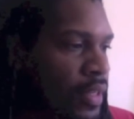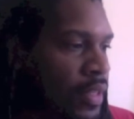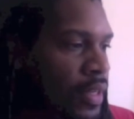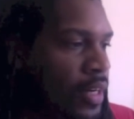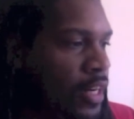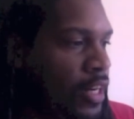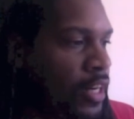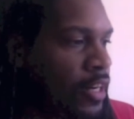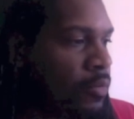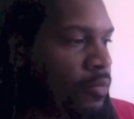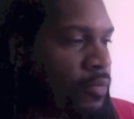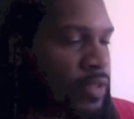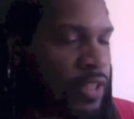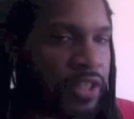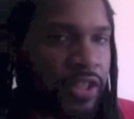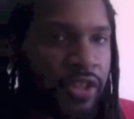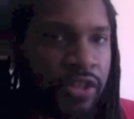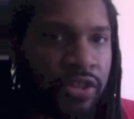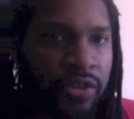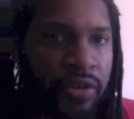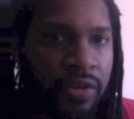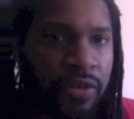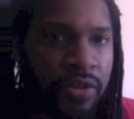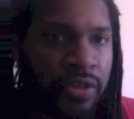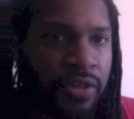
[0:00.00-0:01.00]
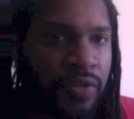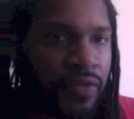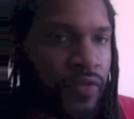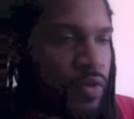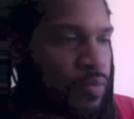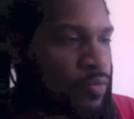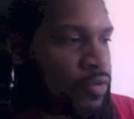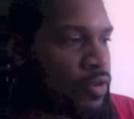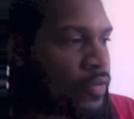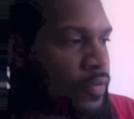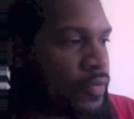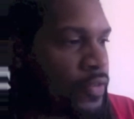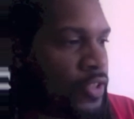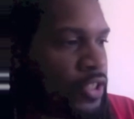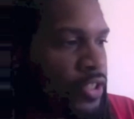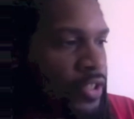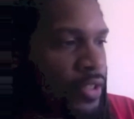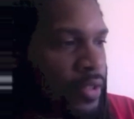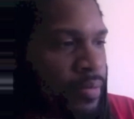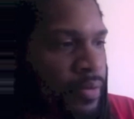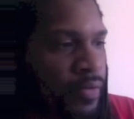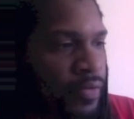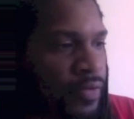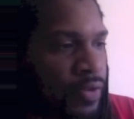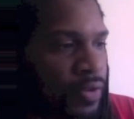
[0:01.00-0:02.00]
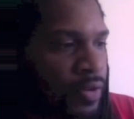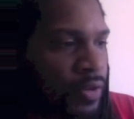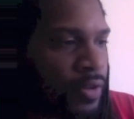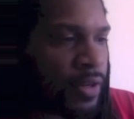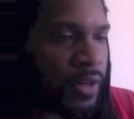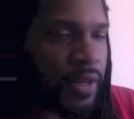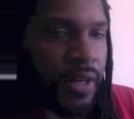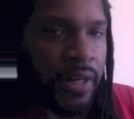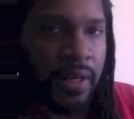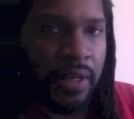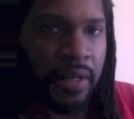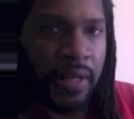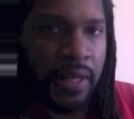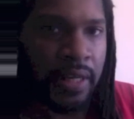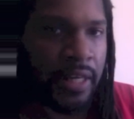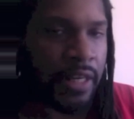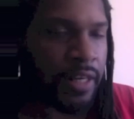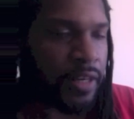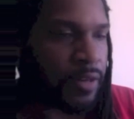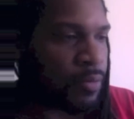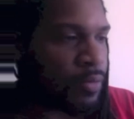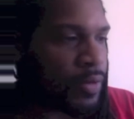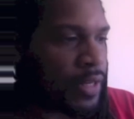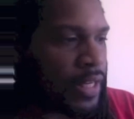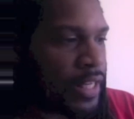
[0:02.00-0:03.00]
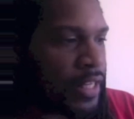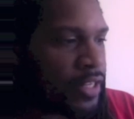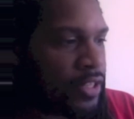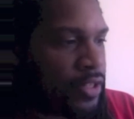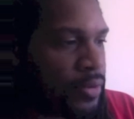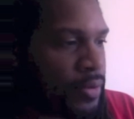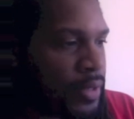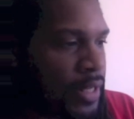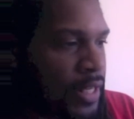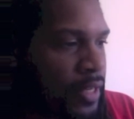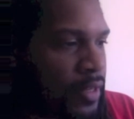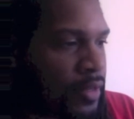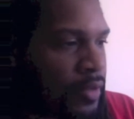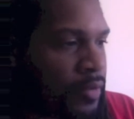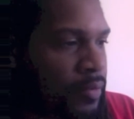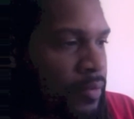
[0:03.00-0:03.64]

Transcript: um, just to show you a few more features before uh, we get to it.